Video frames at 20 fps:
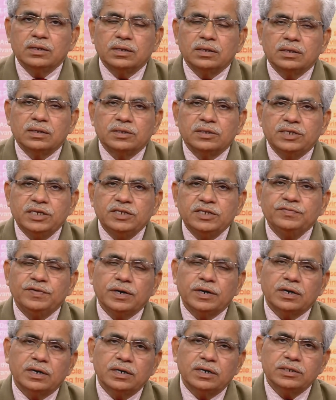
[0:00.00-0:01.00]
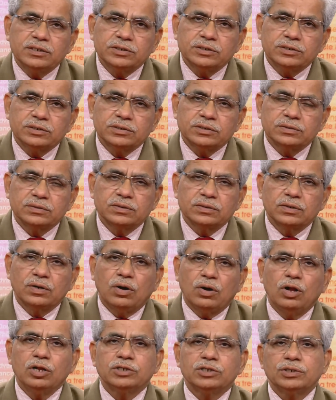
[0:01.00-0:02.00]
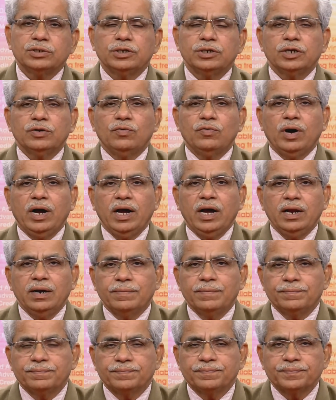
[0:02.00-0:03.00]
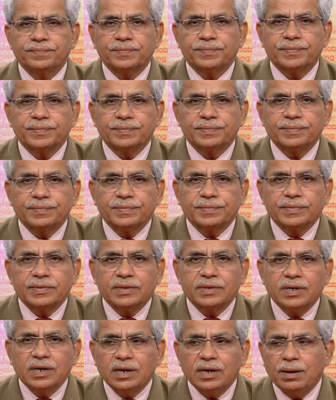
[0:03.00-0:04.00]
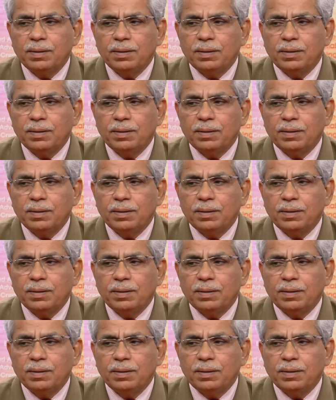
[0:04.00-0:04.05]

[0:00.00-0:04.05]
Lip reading: these workers also require the